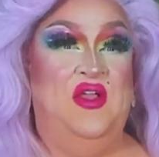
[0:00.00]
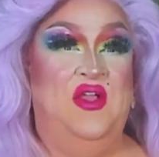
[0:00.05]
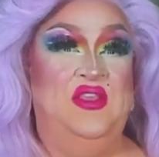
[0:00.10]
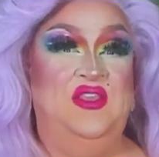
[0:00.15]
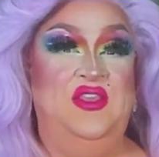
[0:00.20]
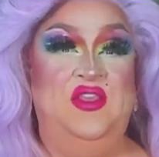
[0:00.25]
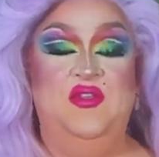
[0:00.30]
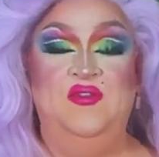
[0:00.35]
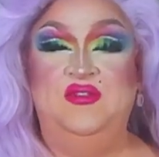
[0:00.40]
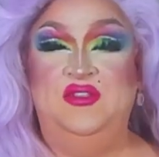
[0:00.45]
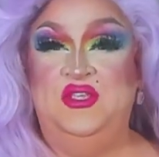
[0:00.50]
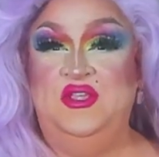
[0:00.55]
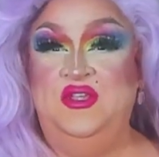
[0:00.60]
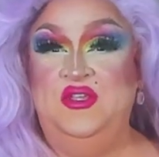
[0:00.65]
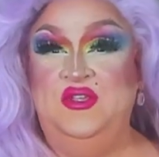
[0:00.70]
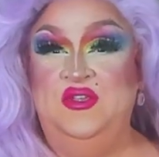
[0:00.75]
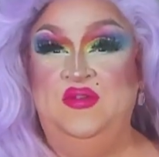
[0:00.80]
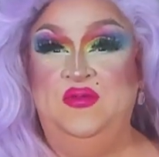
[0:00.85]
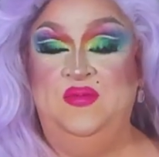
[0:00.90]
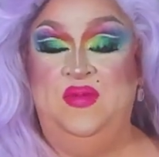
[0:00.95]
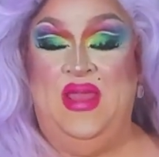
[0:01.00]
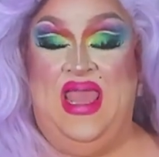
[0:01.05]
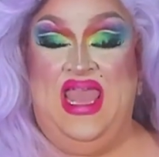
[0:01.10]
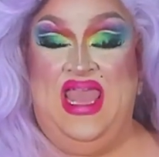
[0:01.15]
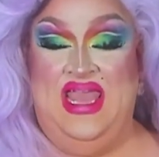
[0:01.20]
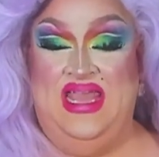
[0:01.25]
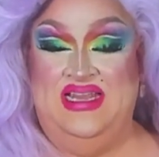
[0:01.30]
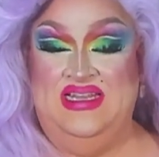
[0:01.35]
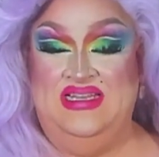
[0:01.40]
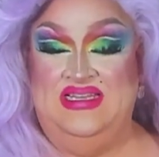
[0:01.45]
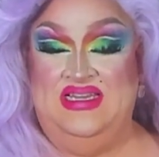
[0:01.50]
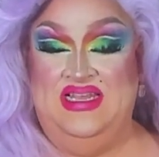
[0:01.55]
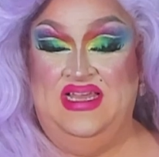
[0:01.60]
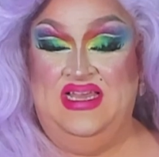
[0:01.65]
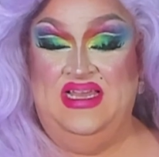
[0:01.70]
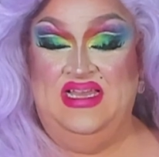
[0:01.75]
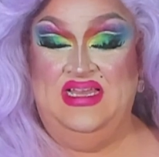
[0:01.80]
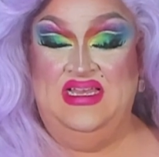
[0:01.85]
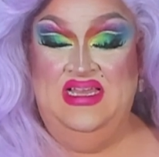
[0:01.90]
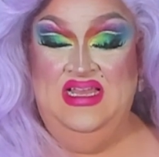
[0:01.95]
on YouTube
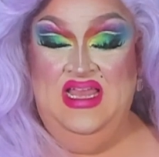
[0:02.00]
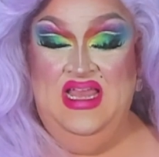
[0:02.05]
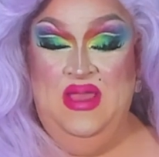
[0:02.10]
and